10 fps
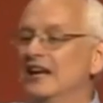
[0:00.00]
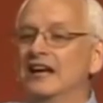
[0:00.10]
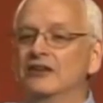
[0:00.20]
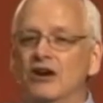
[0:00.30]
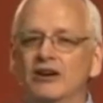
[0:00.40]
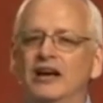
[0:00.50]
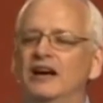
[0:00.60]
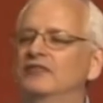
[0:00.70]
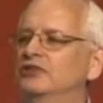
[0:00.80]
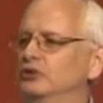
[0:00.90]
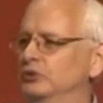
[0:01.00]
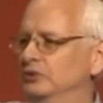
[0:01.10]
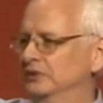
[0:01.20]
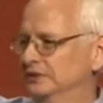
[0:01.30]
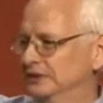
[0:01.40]
and not have to
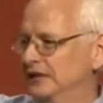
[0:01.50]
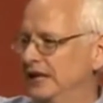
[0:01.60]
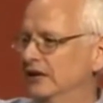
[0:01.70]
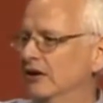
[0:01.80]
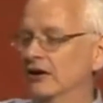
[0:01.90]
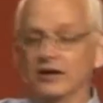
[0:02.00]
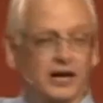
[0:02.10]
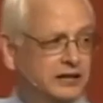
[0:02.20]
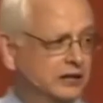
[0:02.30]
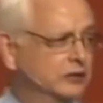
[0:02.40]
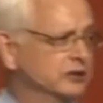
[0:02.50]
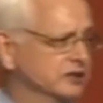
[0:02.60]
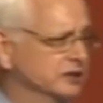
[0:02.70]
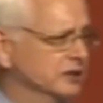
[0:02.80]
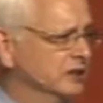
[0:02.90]
take on
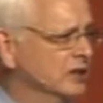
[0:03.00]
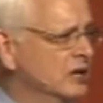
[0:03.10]
itinerancy,